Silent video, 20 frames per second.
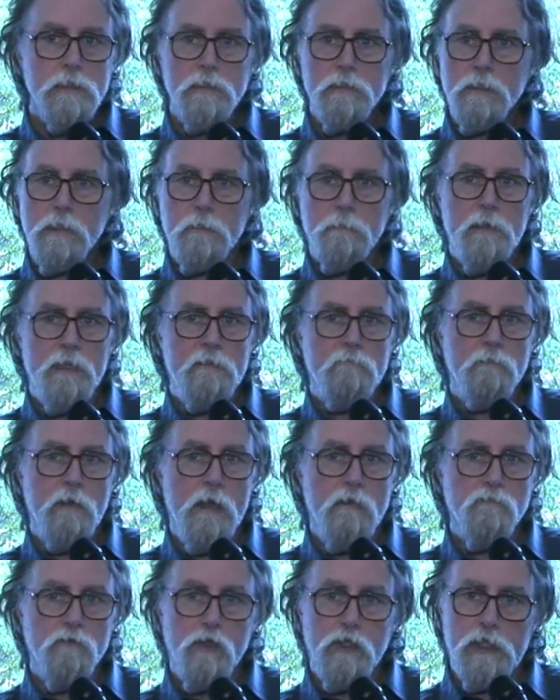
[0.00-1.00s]
going to be
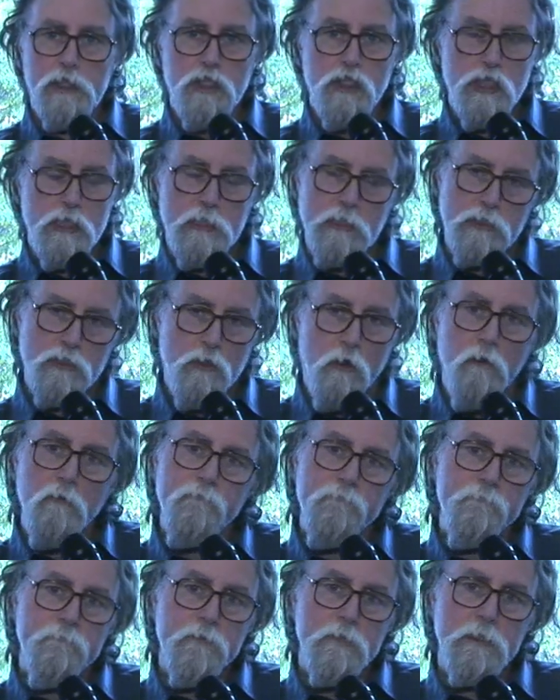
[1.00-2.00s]
right royally cheesed
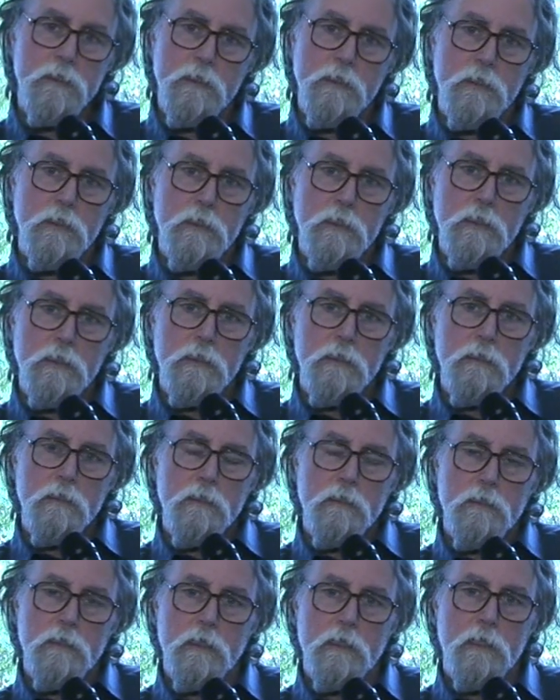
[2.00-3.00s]
off.
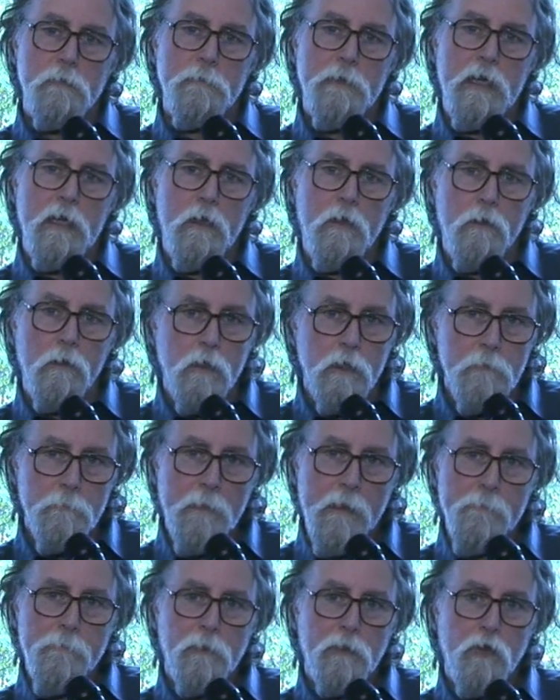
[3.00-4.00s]
There are going to be a lot of
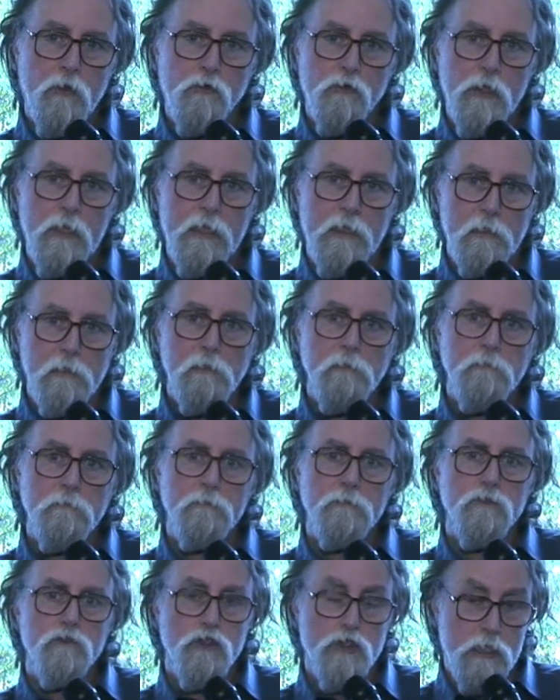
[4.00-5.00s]
people on the Hill
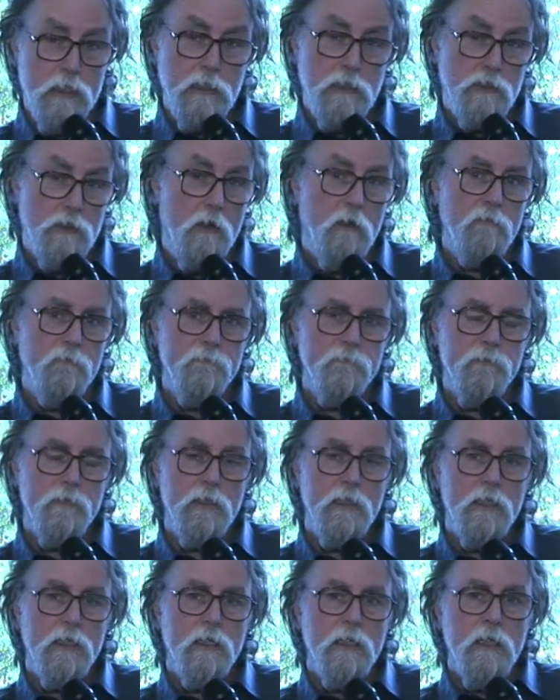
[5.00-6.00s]
cheesed off.
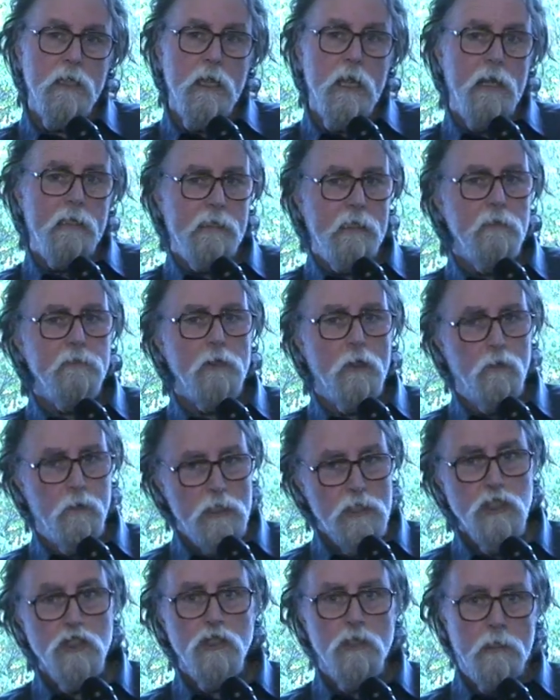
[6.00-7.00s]
And the other
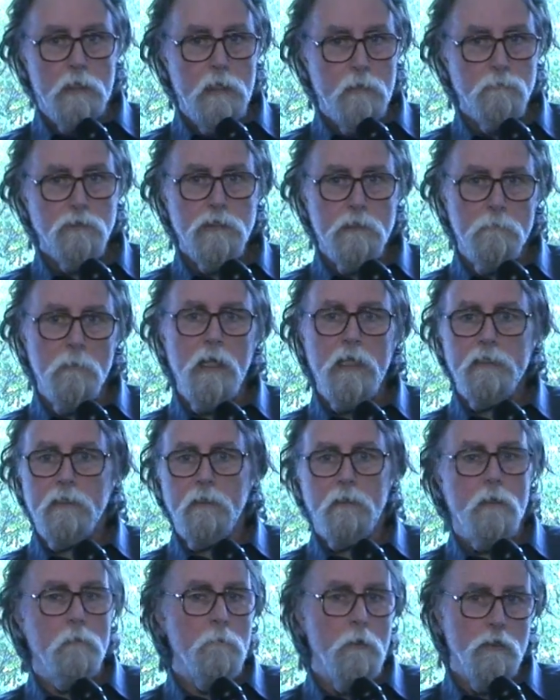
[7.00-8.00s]
question that comes to mind,
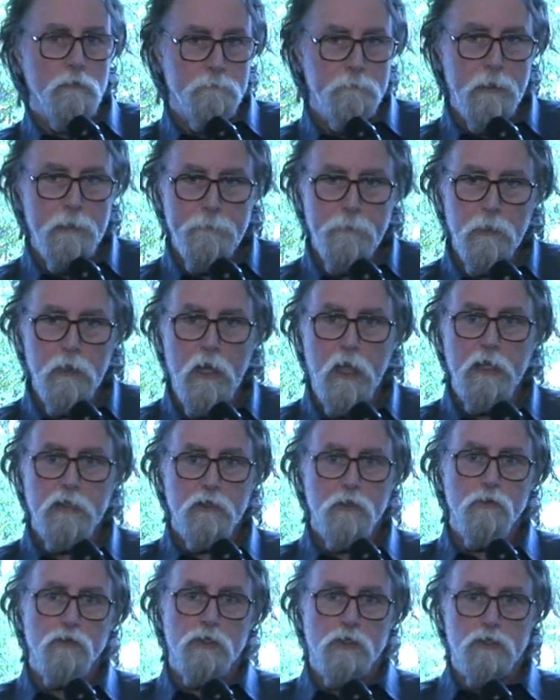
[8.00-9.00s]
and most people, I
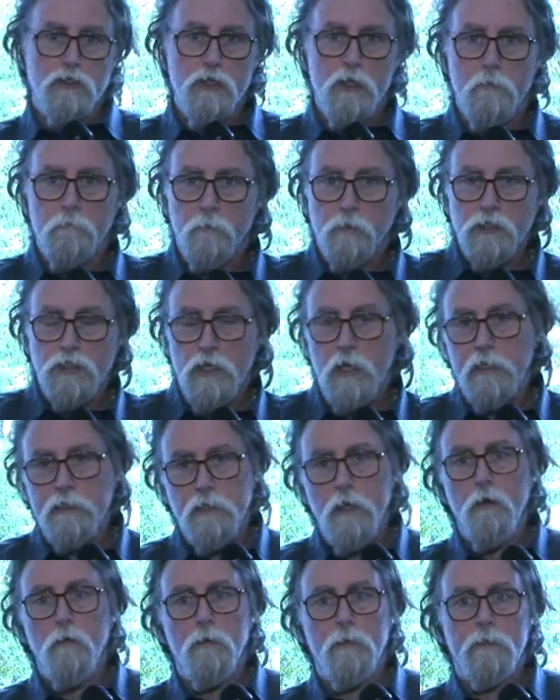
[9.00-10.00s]
use a term which I
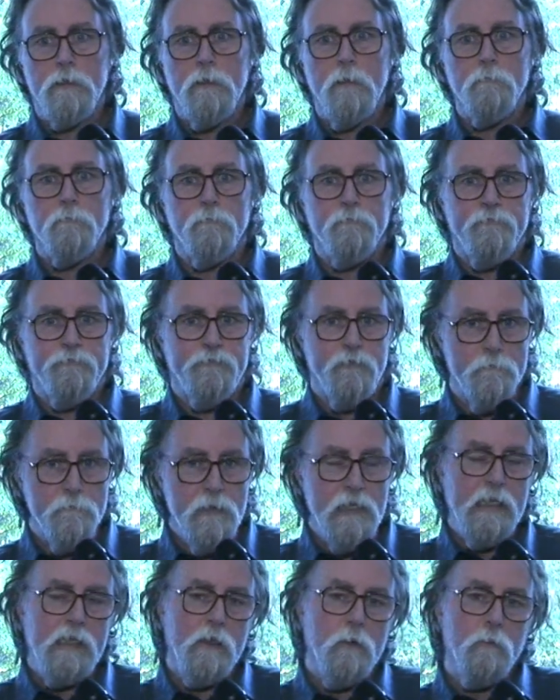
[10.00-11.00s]
know and I'm
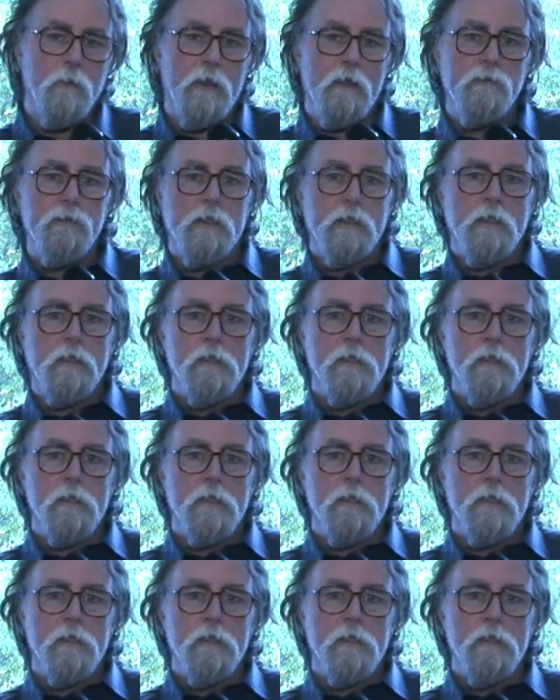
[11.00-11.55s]
familiar with.